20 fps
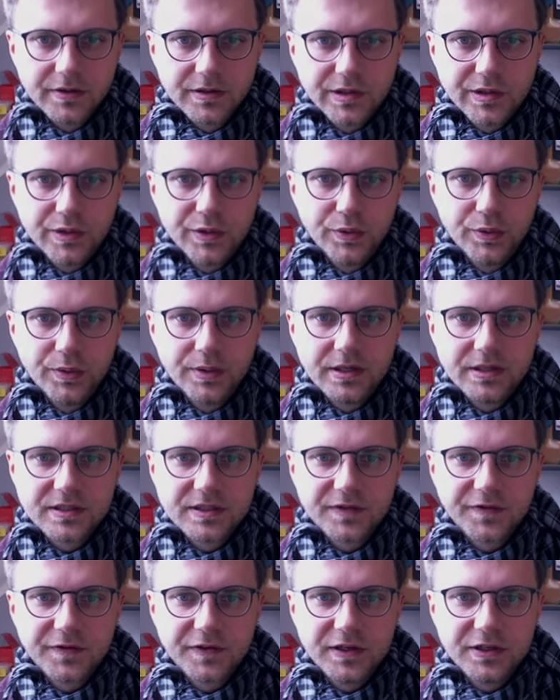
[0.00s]
to these
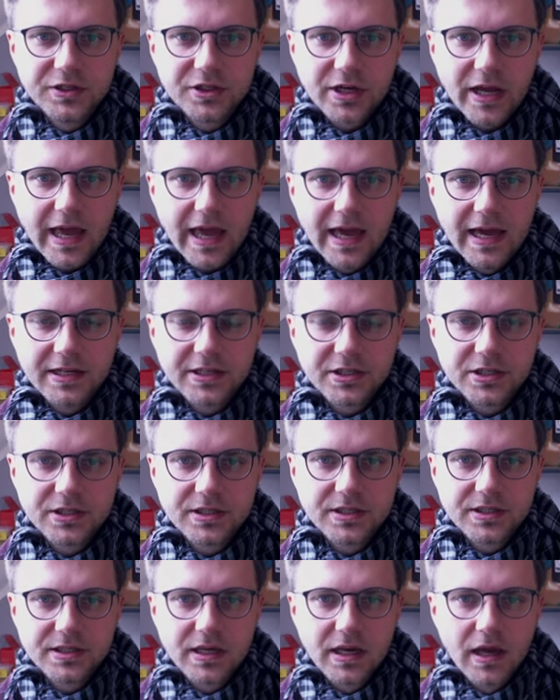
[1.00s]
feature
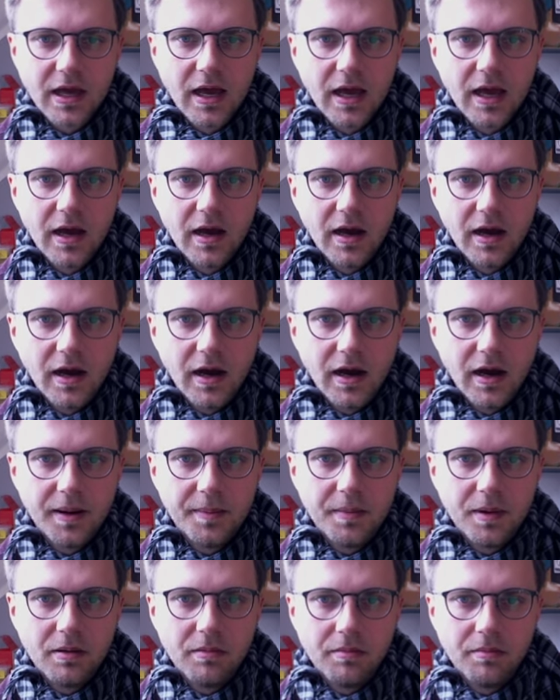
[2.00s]
edges
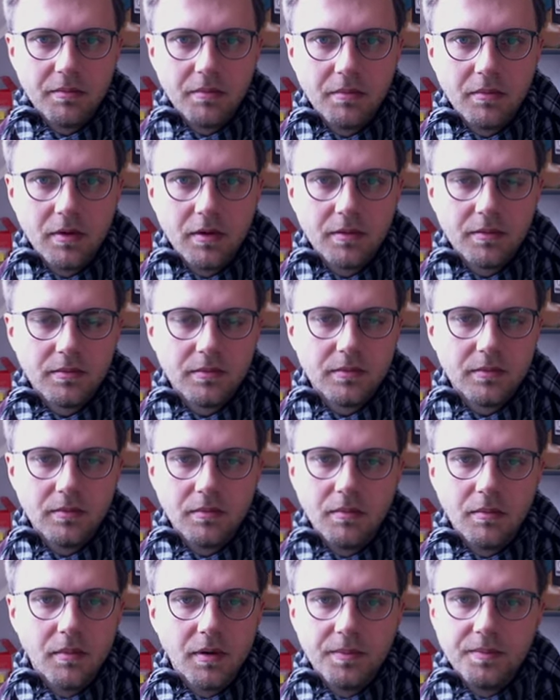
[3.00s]
um,
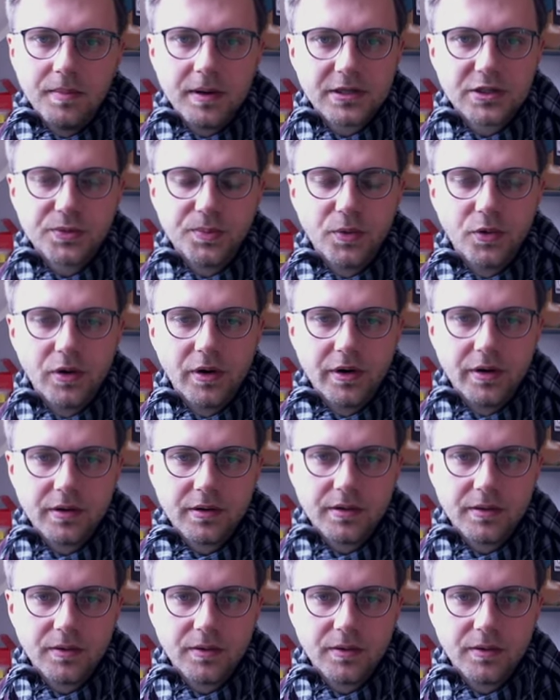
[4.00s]
much more,